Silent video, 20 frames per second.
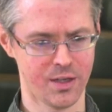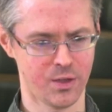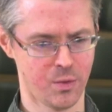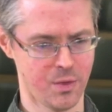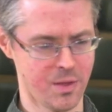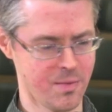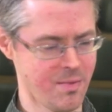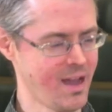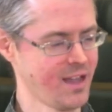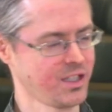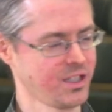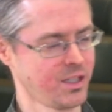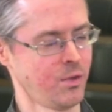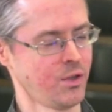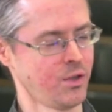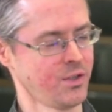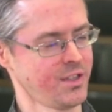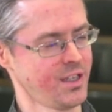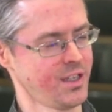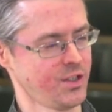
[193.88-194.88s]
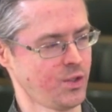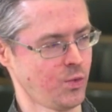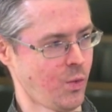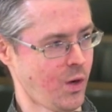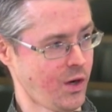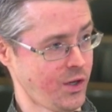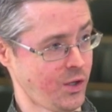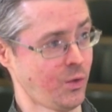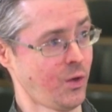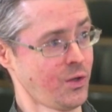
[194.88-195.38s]
during the basketball season
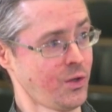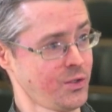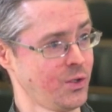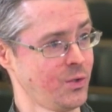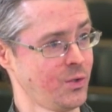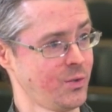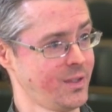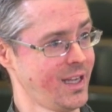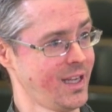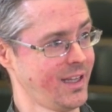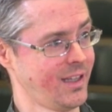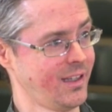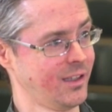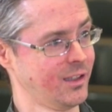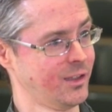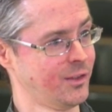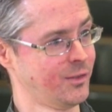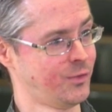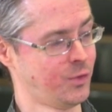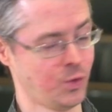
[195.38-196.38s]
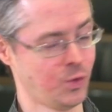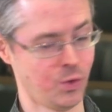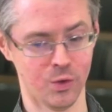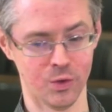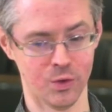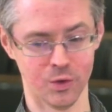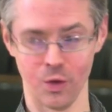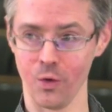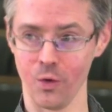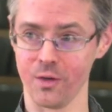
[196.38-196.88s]
while you're also taking a
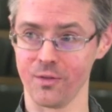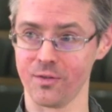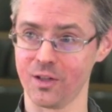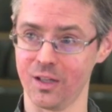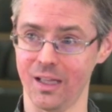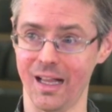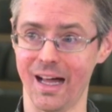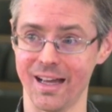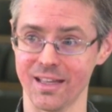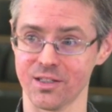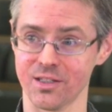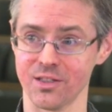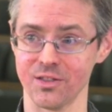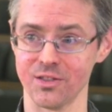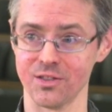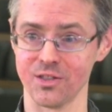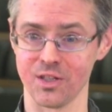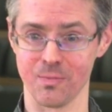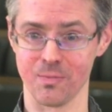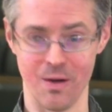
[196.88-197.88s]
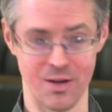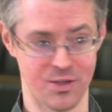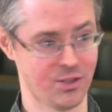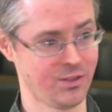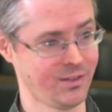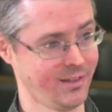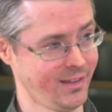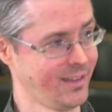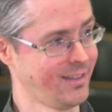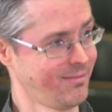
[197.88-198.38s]
full load of classes,
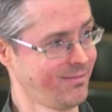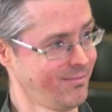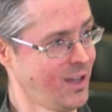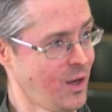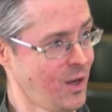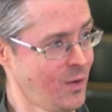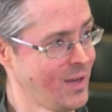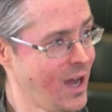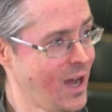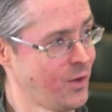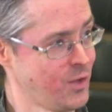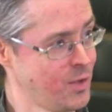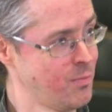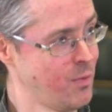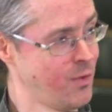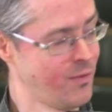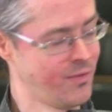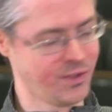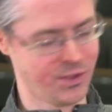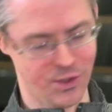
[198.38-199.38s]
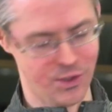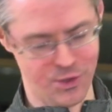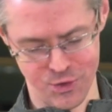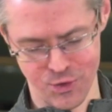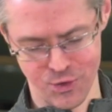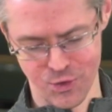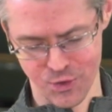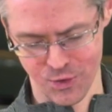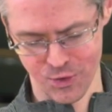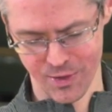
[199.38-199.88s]
especially, you know, now you move into your
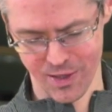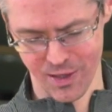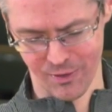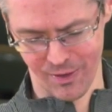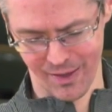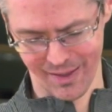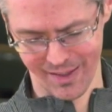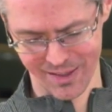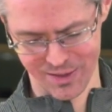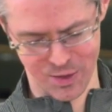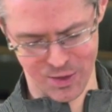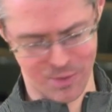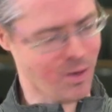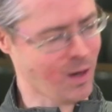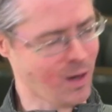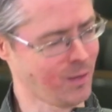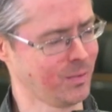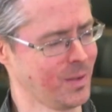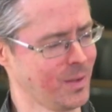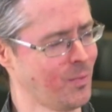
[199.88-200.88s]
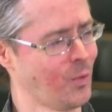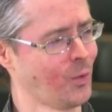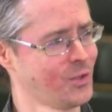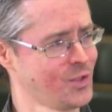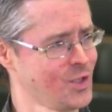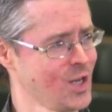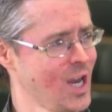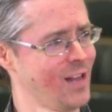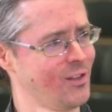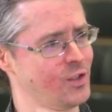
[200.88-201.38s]
junior year. I guess they're probably more
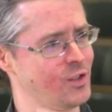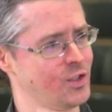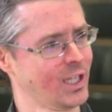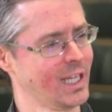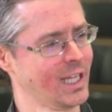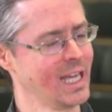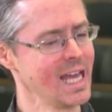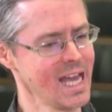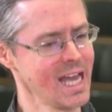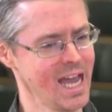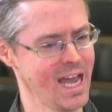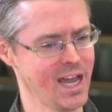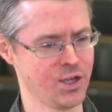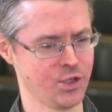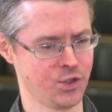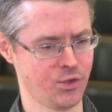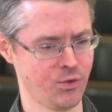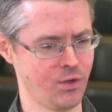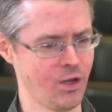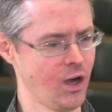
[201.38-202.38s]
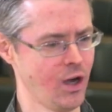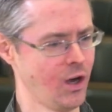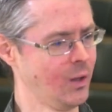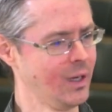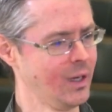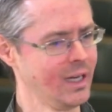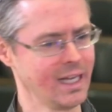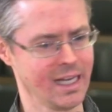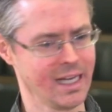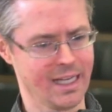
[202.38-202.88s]
challenging as you go.
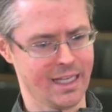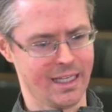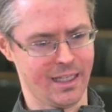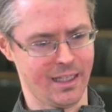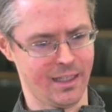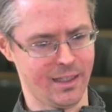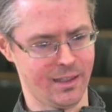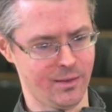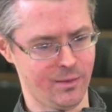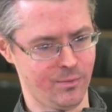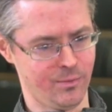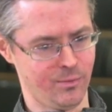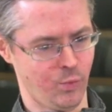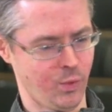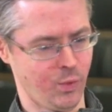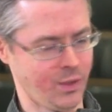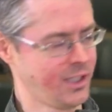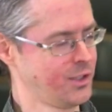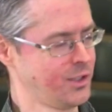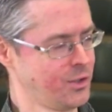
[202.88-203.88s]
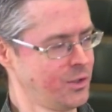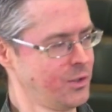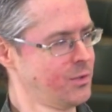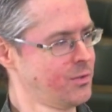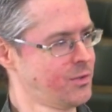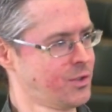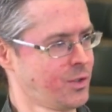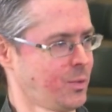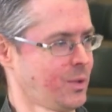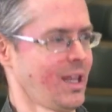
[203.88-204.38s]
What do you do
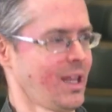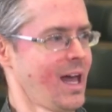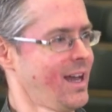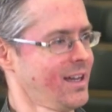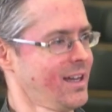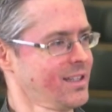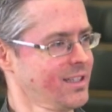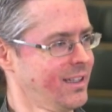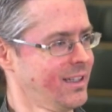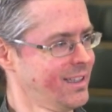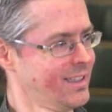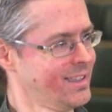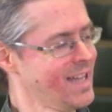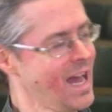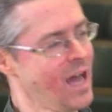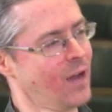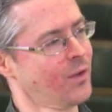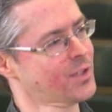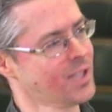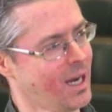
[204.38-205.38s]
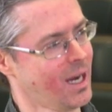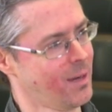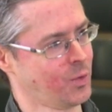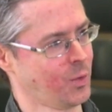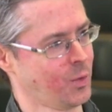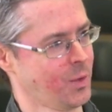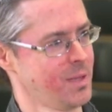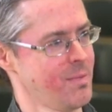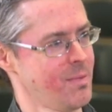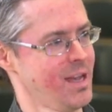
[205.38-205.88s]
to relax? Any downtime
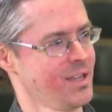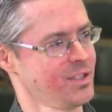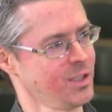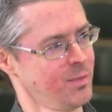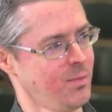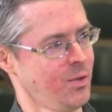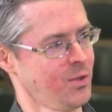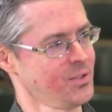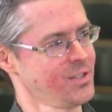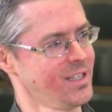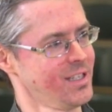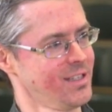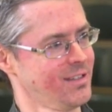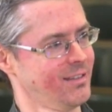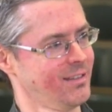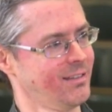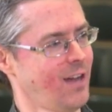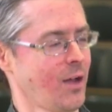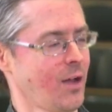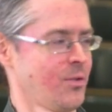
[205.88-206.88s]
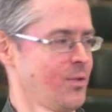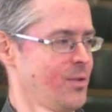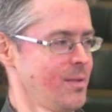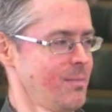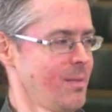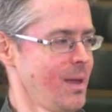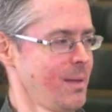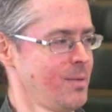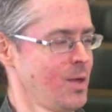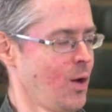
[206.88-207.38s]
during the basketball season, other than
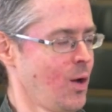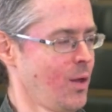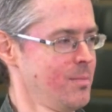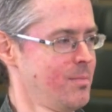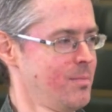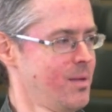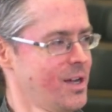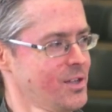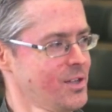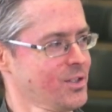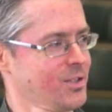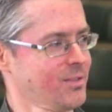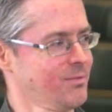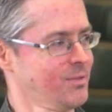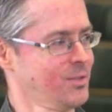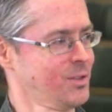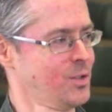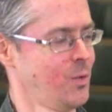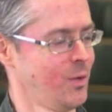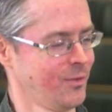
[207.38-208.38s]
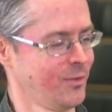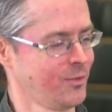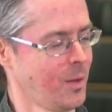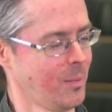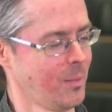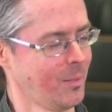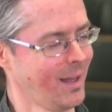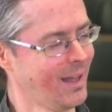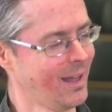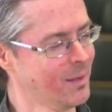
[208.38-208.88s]
maybe on the bus to and
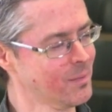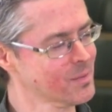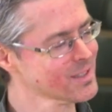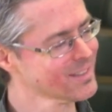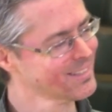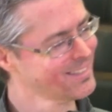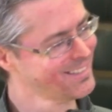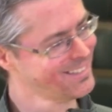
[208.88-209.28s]
from games?